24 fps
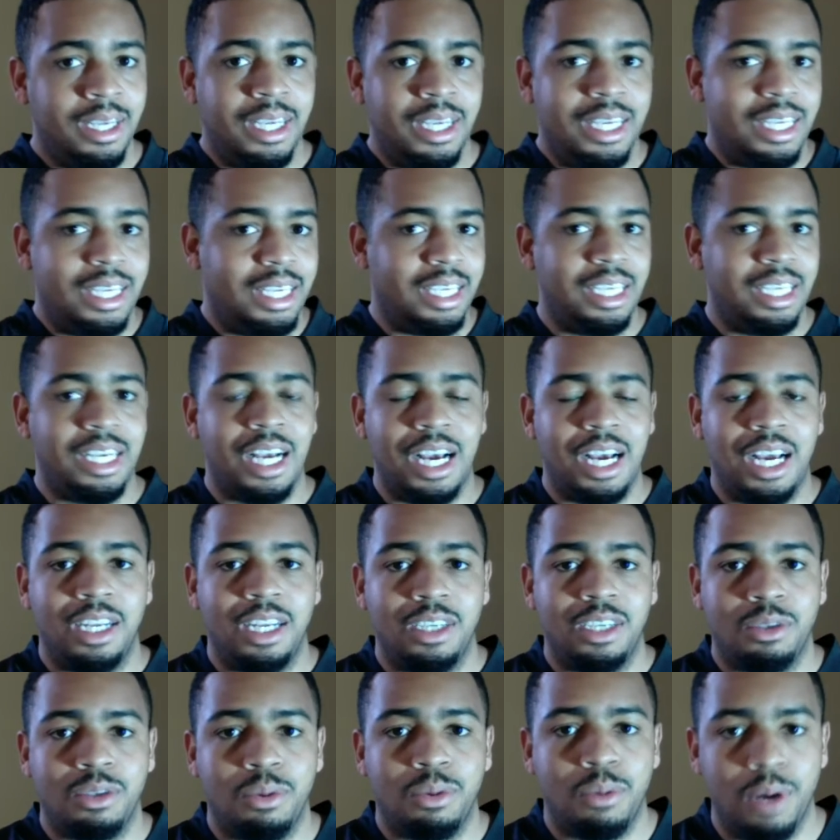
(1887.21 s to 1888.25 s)
He
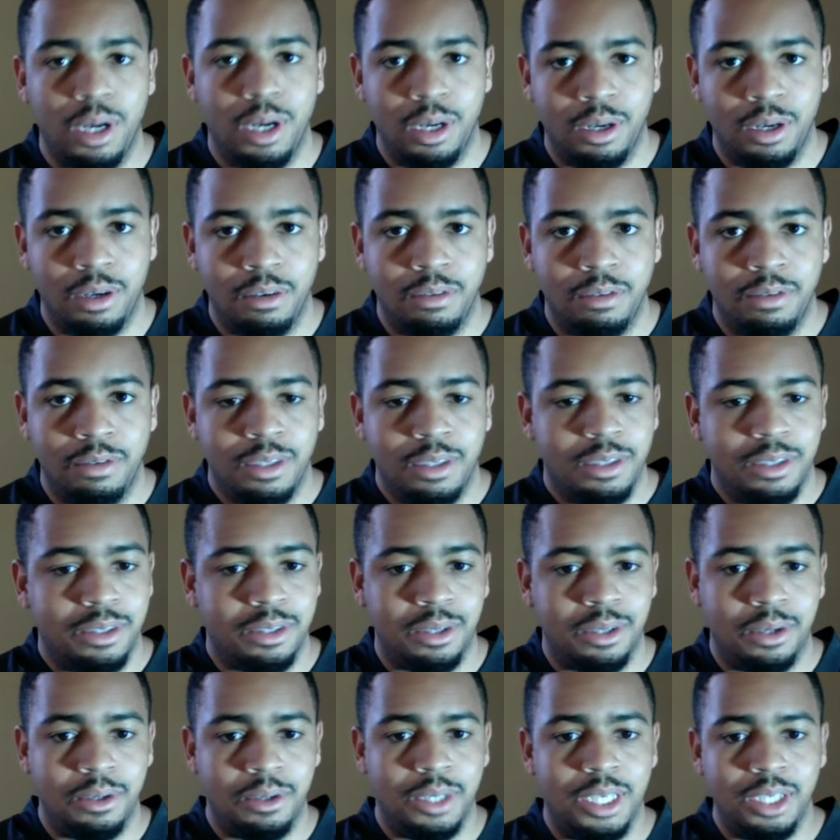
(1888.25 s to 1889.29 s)
got 12.
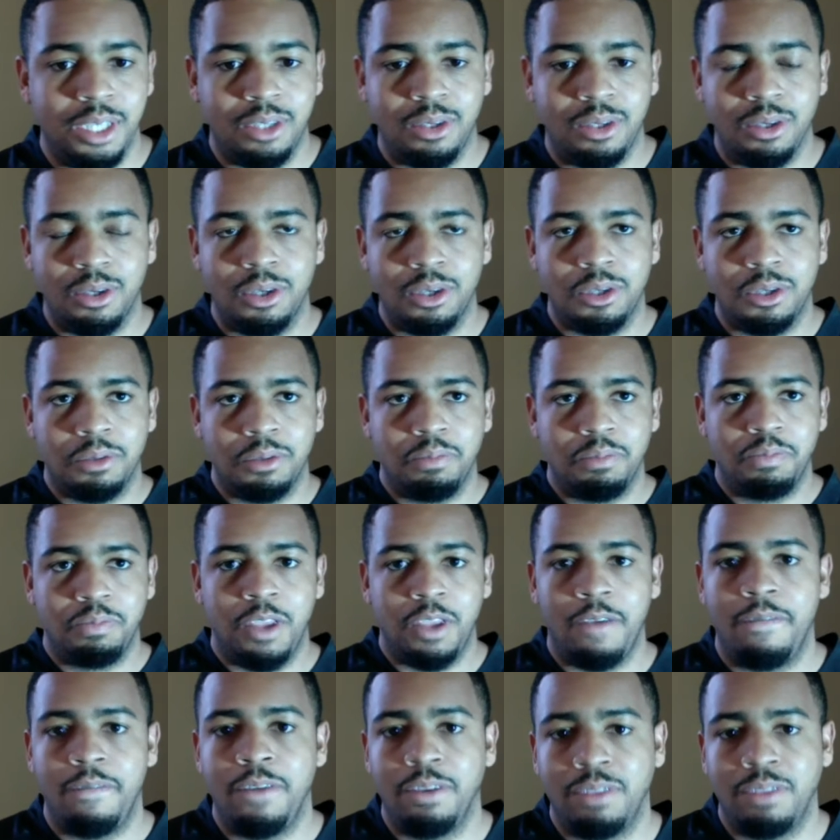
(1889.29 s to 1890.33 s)
So he took
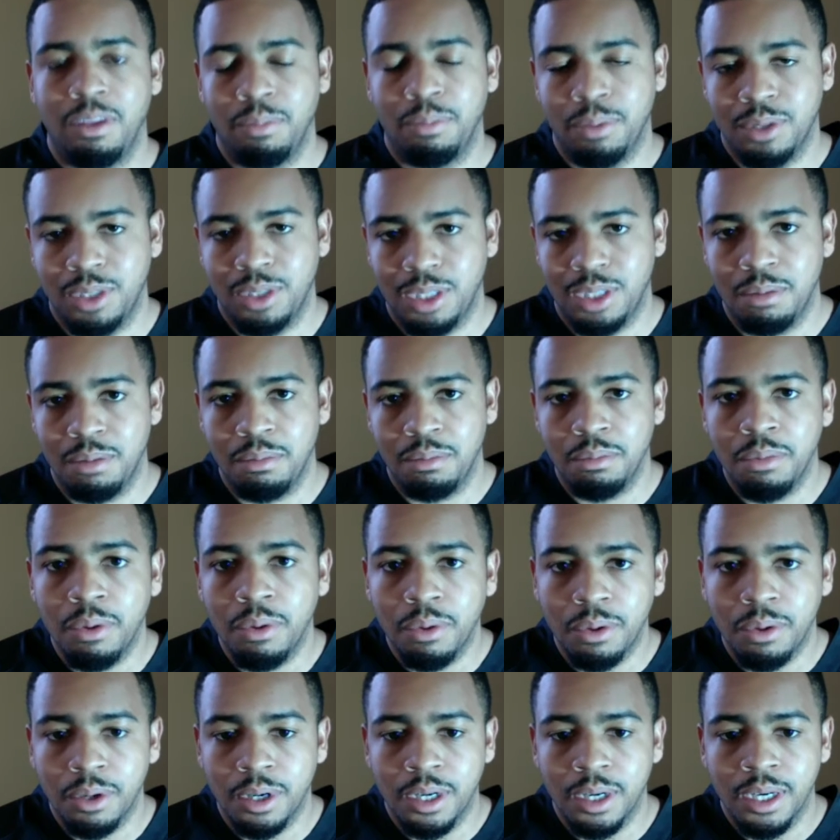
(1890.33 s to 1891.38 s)
50%
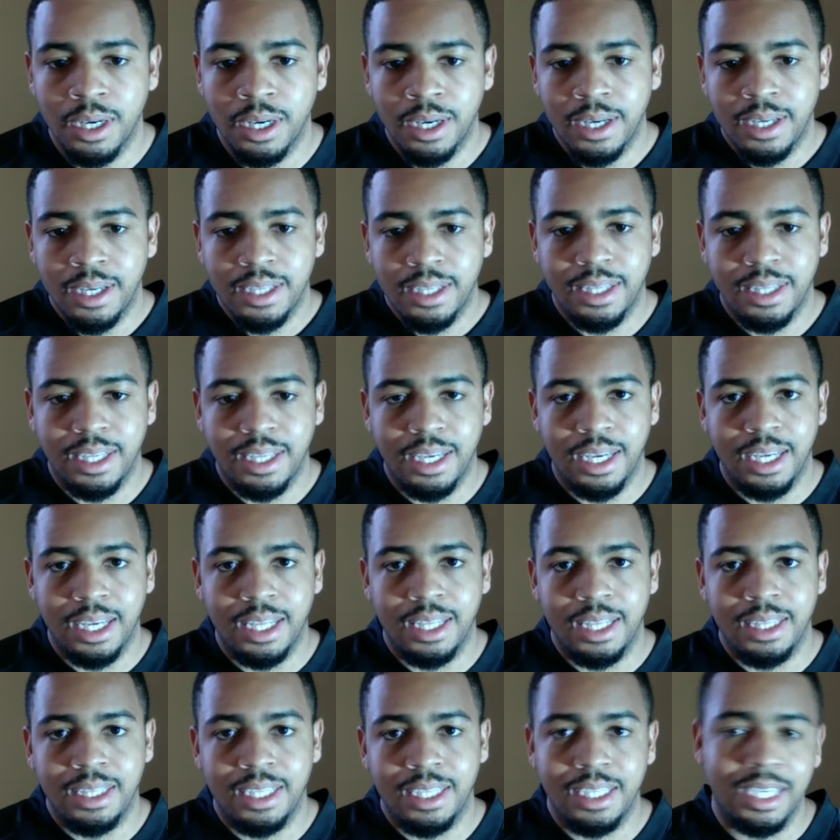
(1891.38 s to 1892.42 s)
more
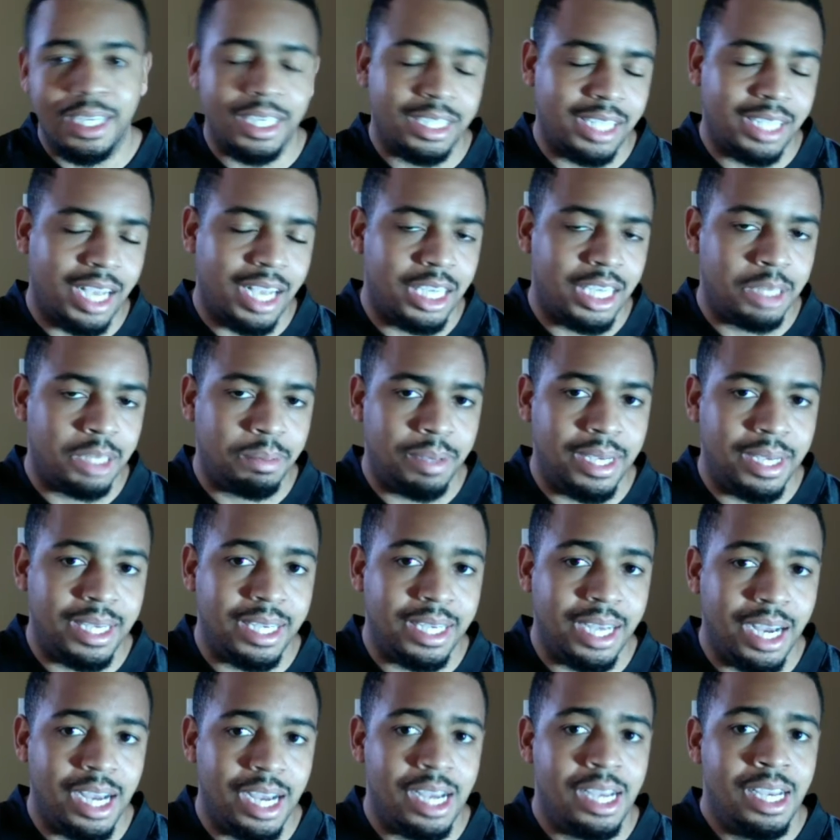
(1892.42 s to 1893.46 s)
than the next highest paid
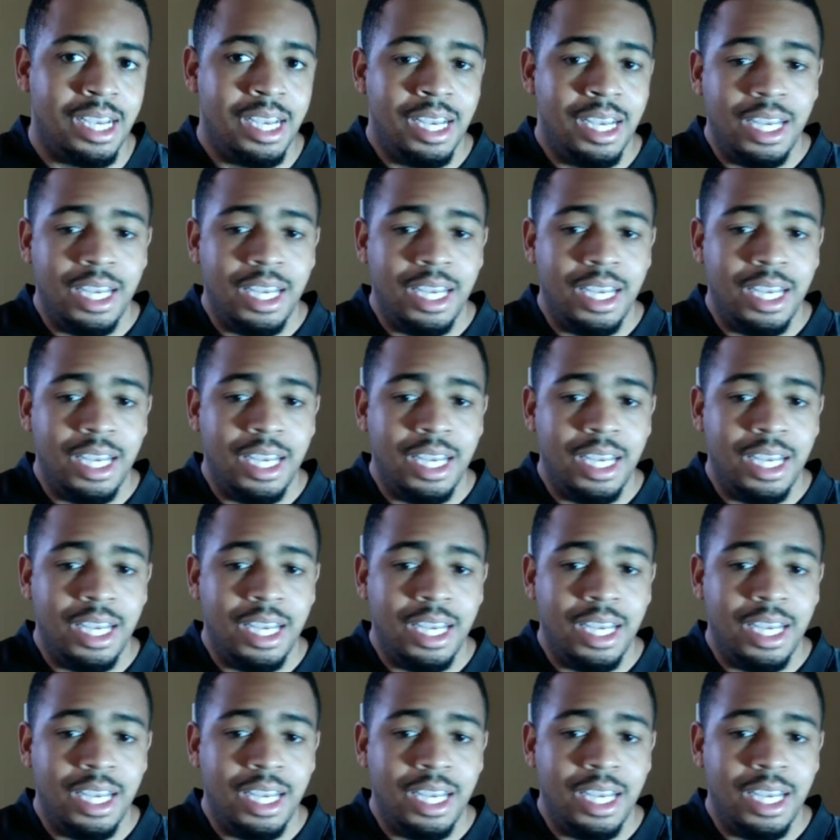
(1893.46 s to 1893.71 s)
guy.